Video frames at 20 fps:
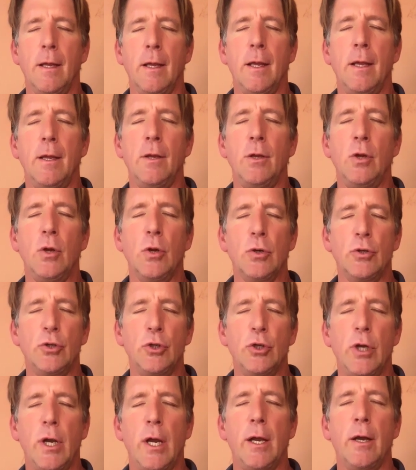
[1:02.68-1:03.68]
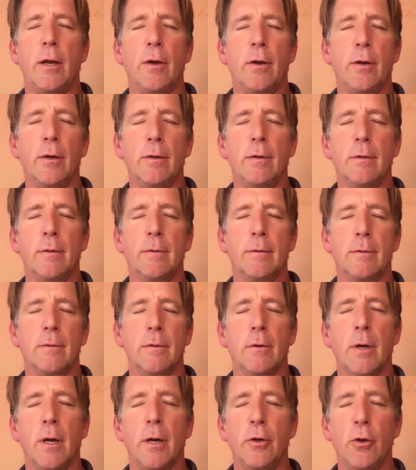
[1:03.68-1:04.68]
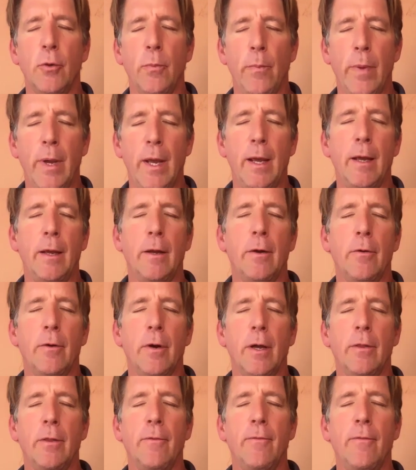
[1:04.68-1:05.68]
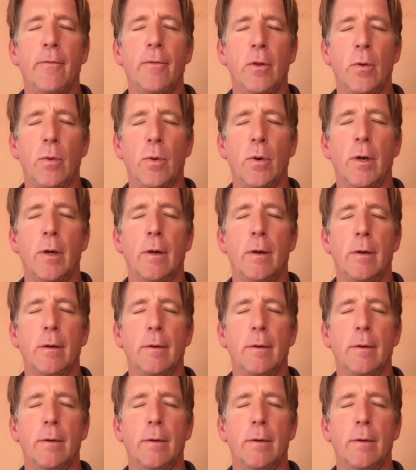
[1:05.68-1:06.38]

in your chair or on your bed or on the floor.